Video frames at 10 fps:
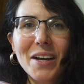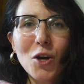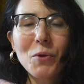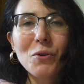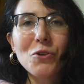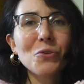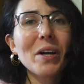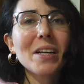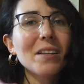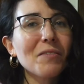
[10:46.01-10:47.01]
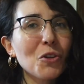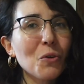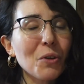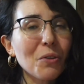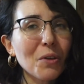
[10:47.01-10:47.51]
I hope you enjoyed. I'd love to know
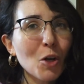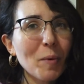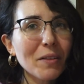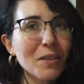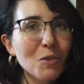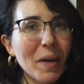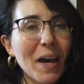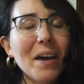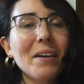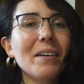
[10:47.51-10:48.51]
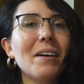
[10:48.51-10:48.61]
what you thought about this bag.